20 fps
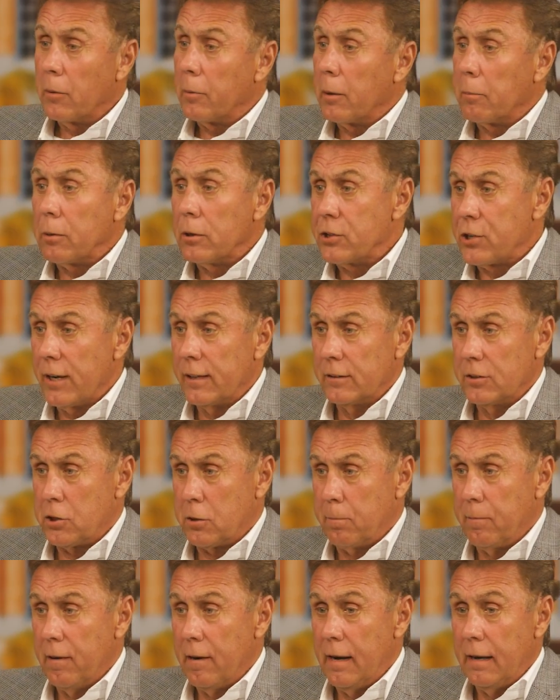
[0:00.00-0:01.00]
going to put you on the
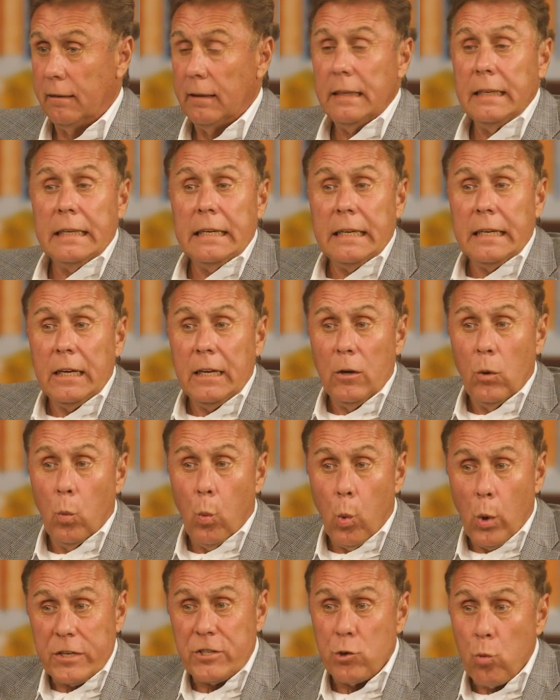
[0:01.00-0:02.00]
spot.
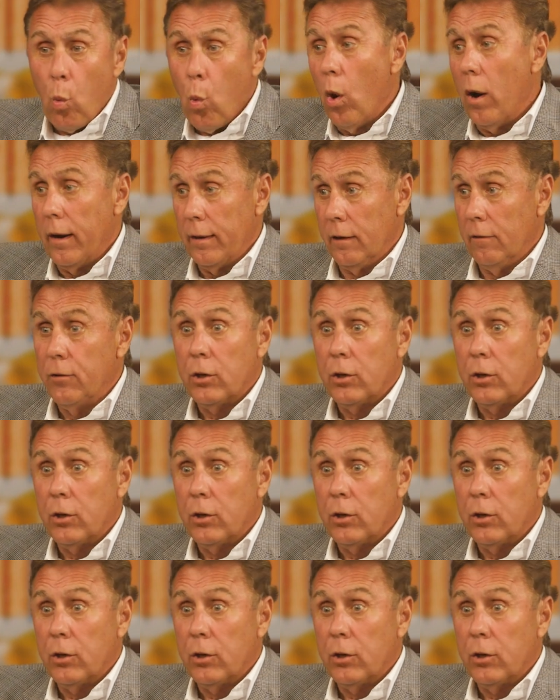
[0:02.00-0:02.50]
Which one,